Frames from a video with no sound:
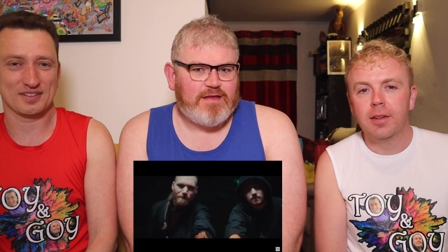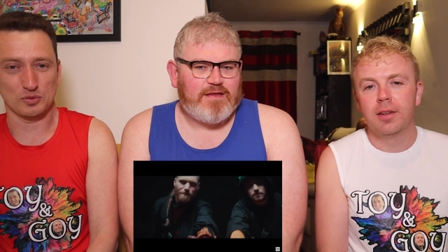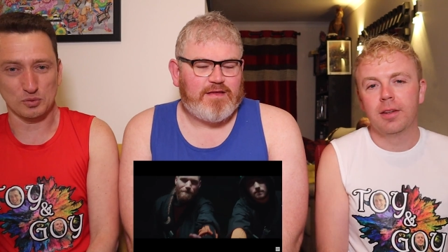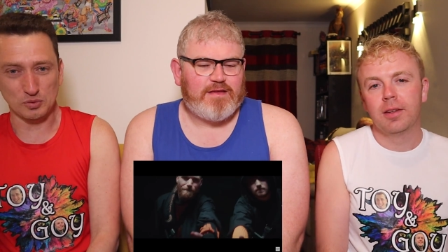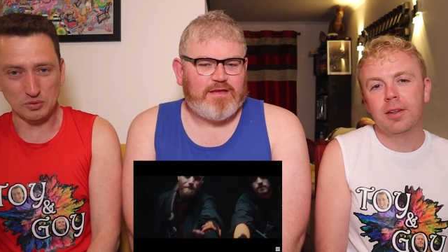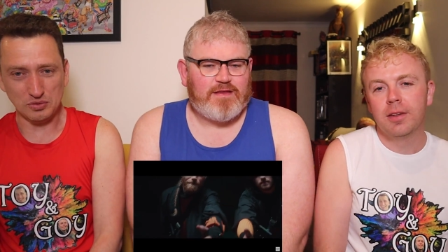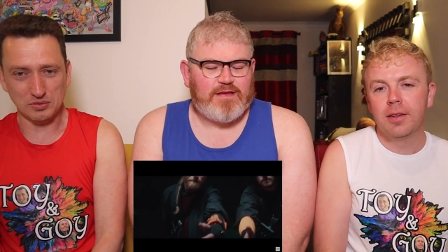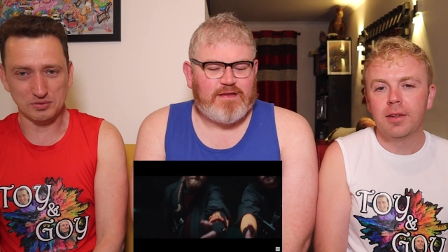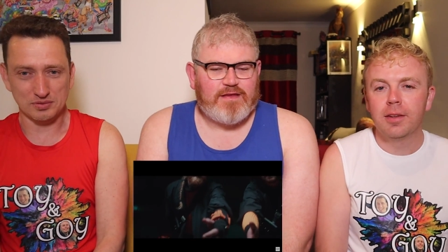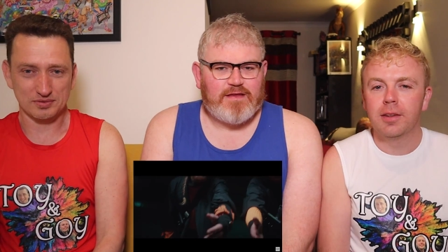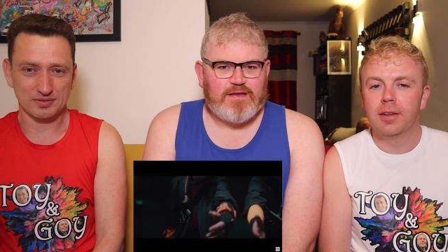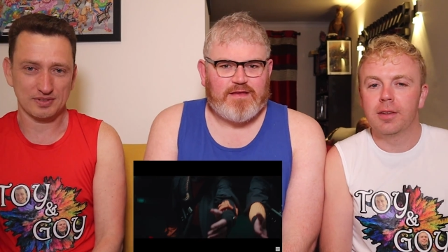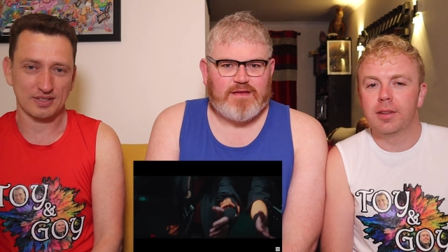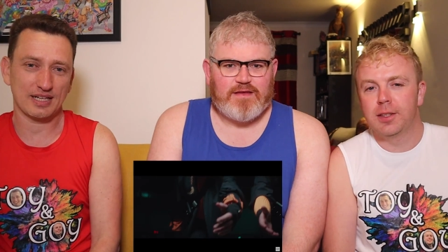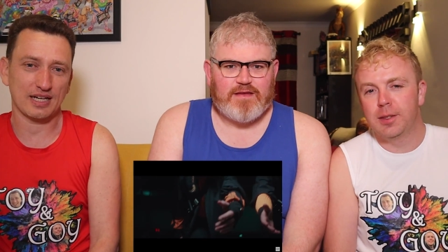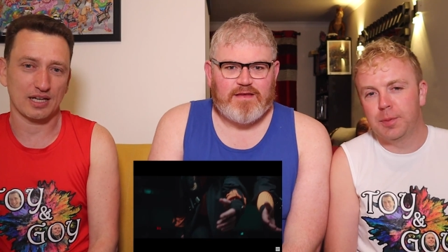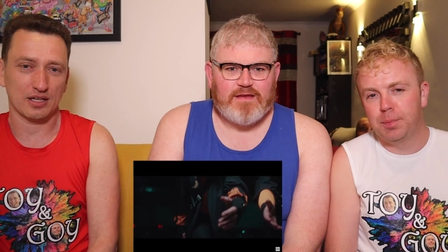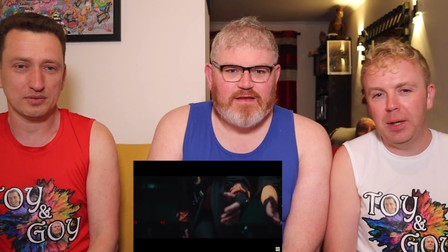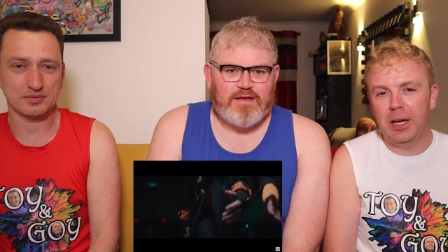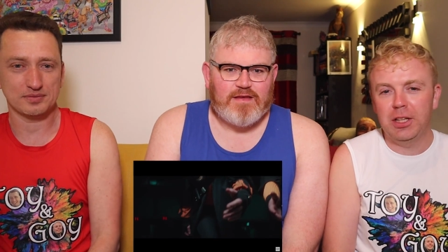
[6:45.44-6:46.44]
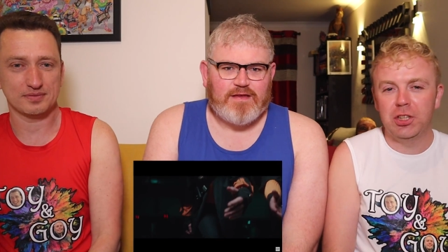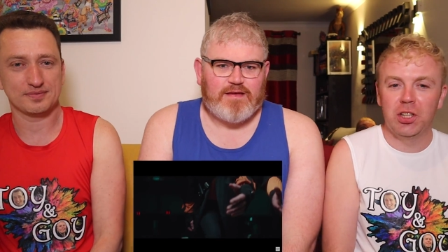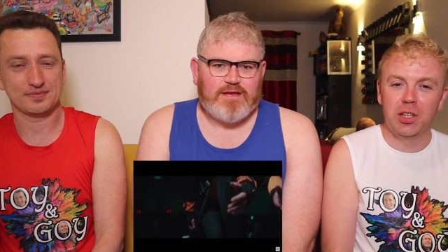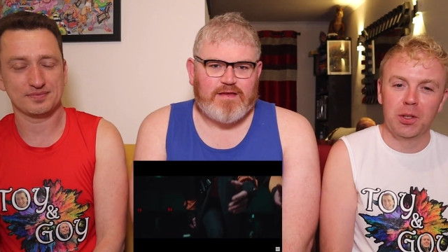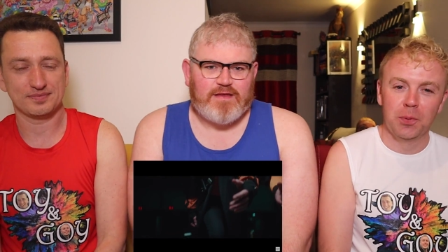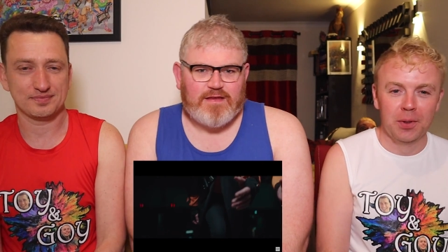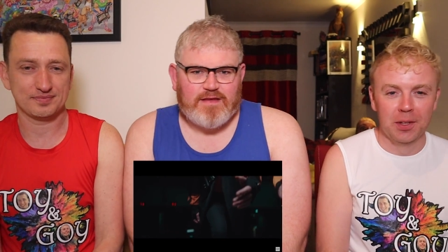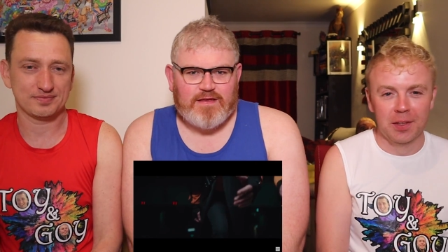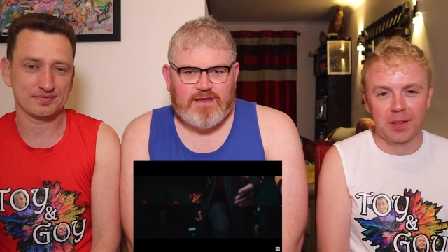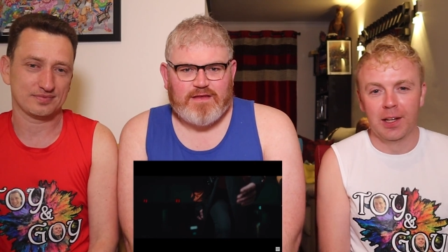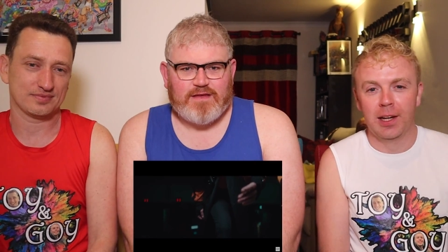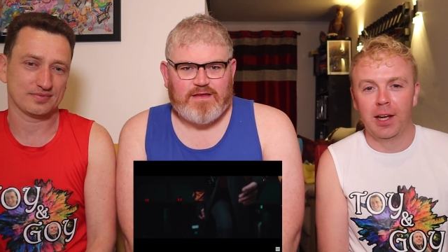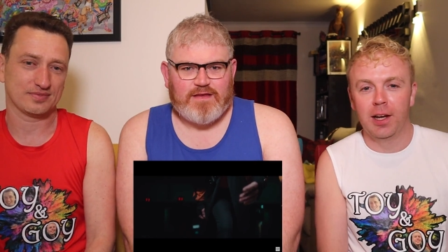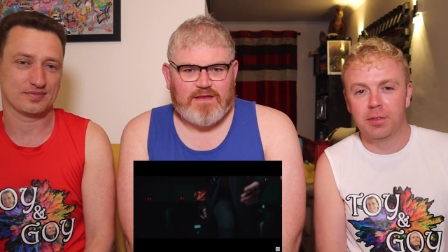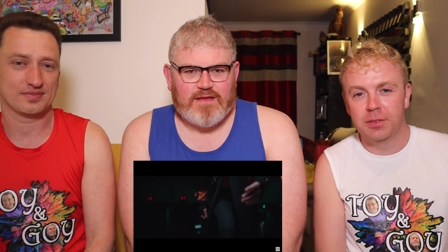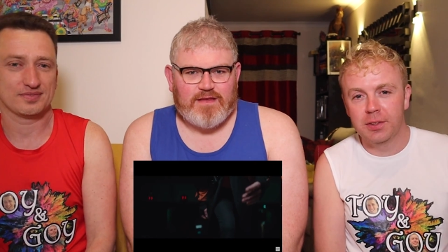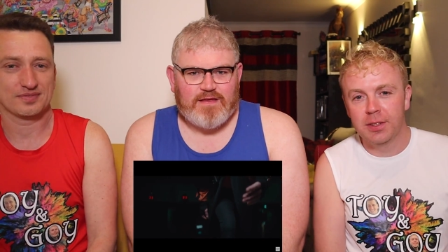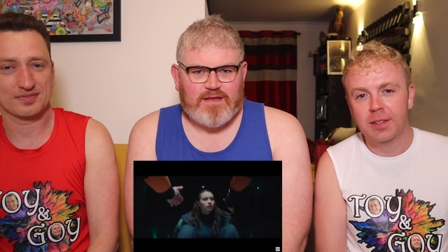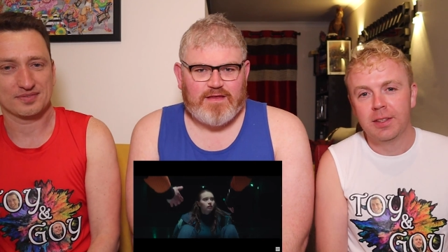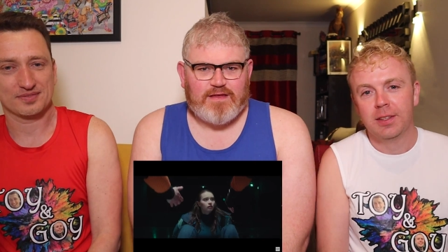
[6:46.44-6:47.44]
Speaker 1: Oh, hello. Especially the one on the
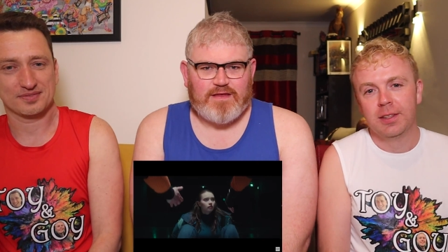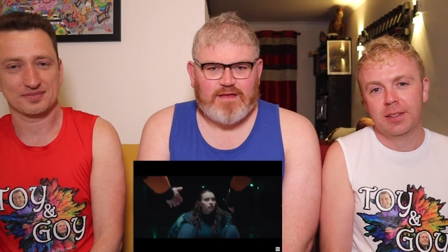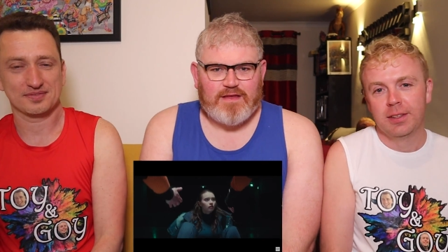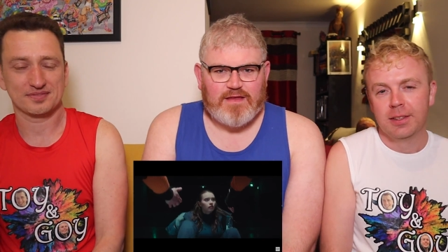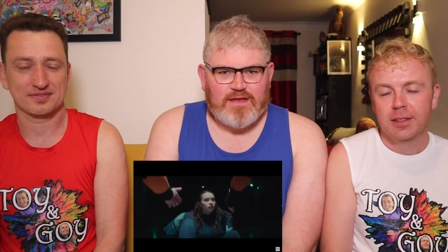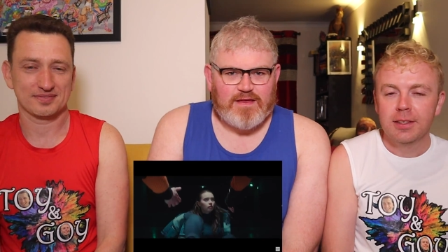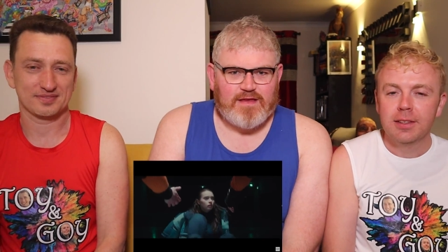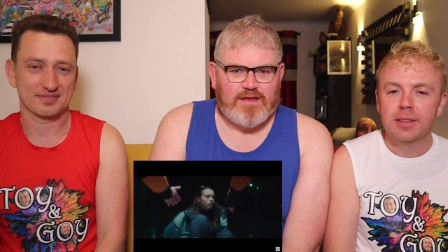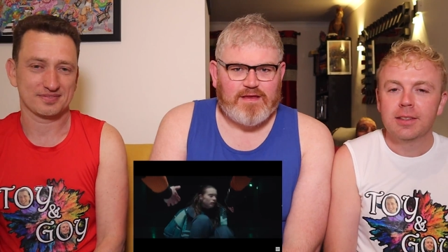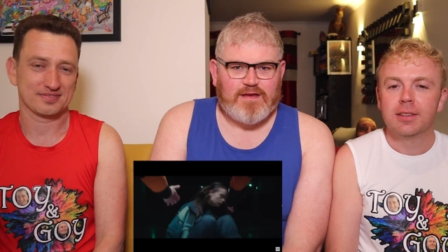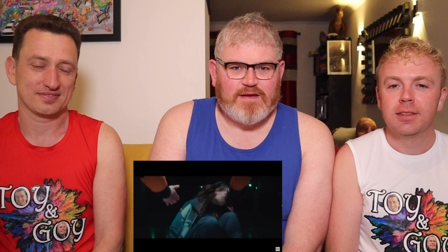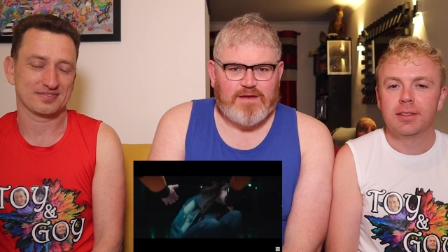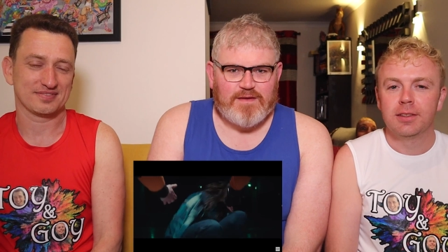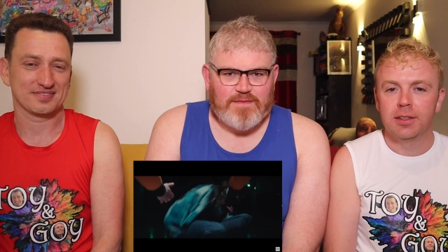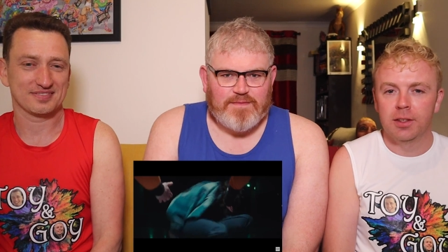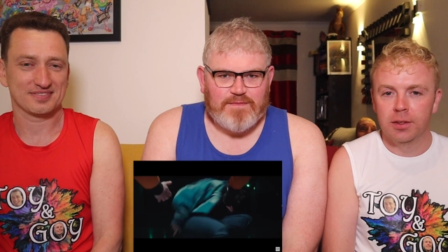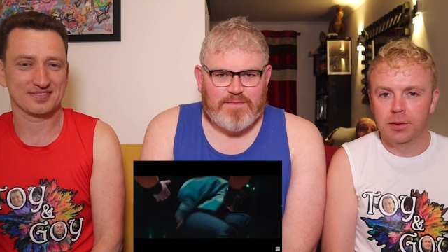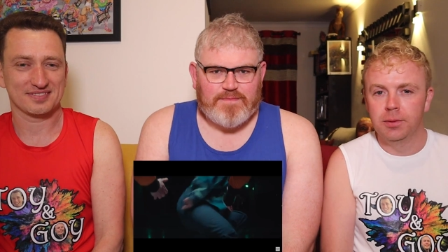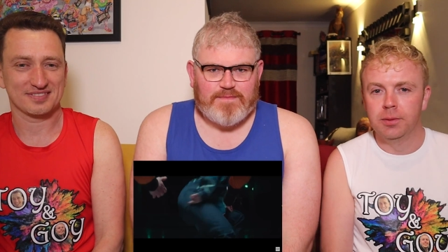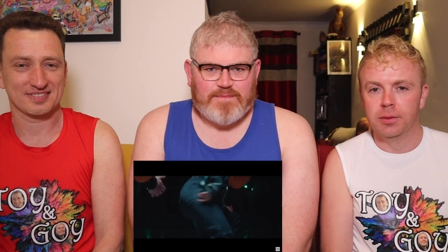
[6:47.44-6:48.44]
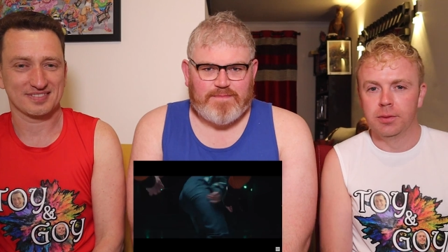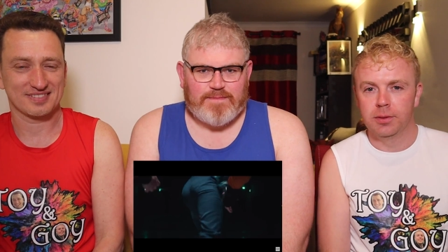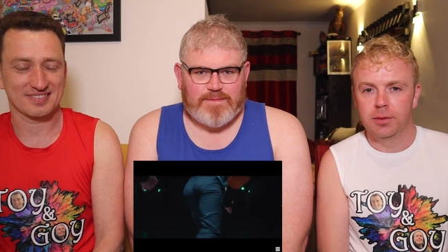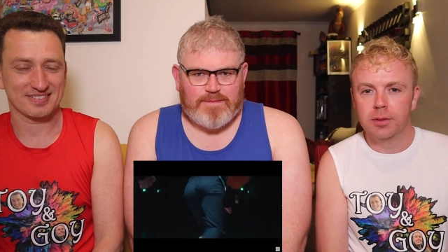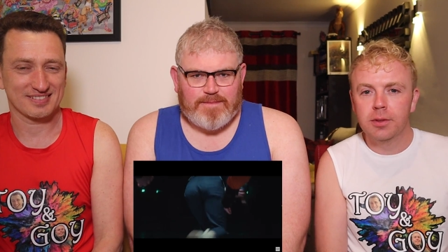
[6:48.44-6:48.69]
left. Oh.